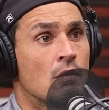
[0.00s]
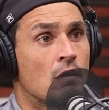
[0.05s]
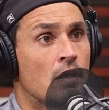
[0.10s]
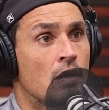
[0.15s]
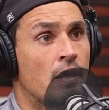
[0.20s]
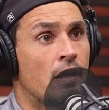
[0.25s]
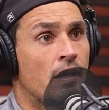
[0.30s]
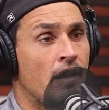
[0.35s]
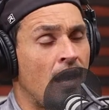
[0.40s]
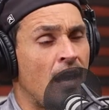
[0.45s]

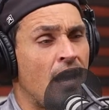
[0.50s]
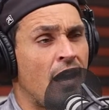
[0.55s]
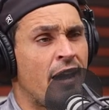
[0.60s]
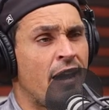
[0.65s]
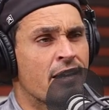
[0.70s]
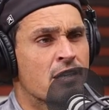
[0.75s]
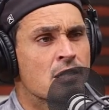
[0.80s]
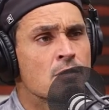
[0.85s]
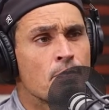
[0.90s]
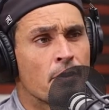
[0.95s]
And I
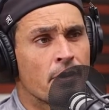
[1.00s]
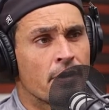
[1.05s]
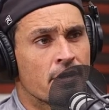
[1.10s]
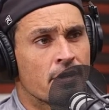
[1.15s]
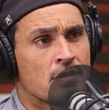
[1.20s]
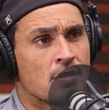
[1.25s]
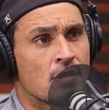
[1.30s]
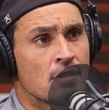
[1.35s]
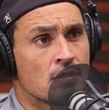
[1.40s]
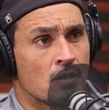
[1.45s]

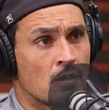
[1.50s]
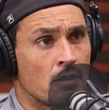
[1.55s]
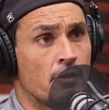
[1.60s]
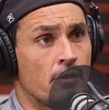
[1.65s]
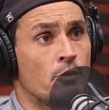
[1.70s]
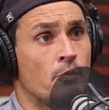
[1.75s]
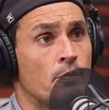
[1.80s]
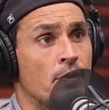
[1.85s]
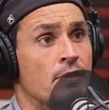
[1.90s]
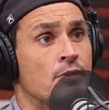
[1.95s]
experienced this a
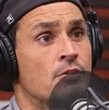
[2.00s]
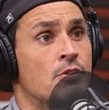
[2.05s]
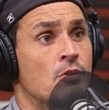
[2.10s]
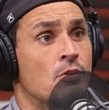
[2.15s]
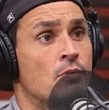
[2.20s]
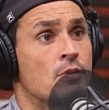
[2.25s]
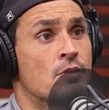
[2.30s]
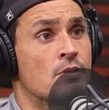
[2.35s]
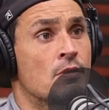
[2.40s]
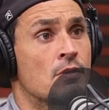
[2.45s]
little bit
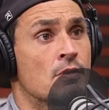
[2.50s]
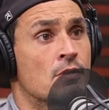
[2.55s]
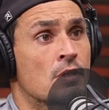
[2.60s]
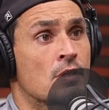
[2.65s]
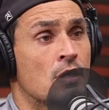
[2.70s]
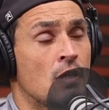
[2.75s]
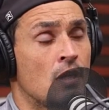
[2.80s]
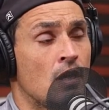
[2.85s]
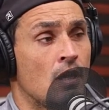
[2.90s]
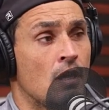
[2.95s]
too as a
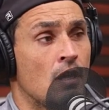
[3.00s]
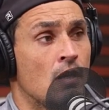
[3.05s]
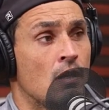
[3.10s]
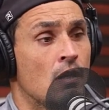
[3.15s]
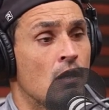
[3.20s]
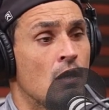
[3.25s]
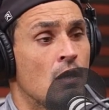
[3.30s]
kid.